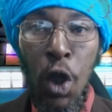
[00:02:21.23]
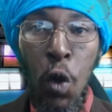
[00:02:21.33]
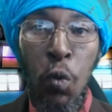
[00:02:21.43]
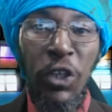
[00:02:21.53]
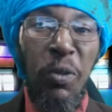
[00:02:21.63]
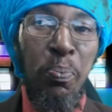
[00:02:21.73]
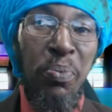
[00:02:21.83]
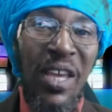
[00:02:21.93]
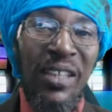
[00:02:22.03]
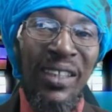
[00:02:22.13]
which
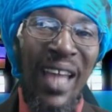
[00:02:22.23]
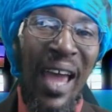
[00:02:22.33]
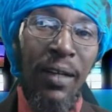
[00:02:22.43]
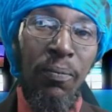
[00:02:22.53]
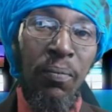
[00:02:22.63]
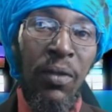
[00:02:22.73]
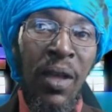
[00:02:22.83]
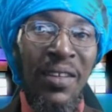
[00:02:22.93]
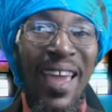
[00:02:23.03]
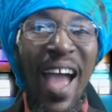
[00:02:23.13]
means that
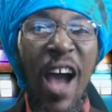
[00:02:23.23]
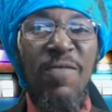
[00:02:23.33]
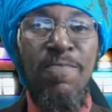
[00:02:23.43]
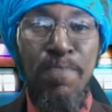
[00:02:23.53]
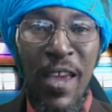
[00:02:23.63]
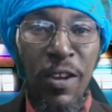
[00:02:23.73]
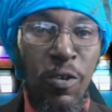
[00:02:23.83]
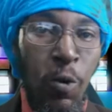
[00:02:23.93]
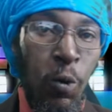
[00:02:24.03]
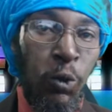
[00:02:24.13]
they have been
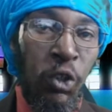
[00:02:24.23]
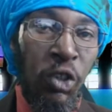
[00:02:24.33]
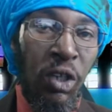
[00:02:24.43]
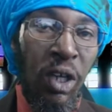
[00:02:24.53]
used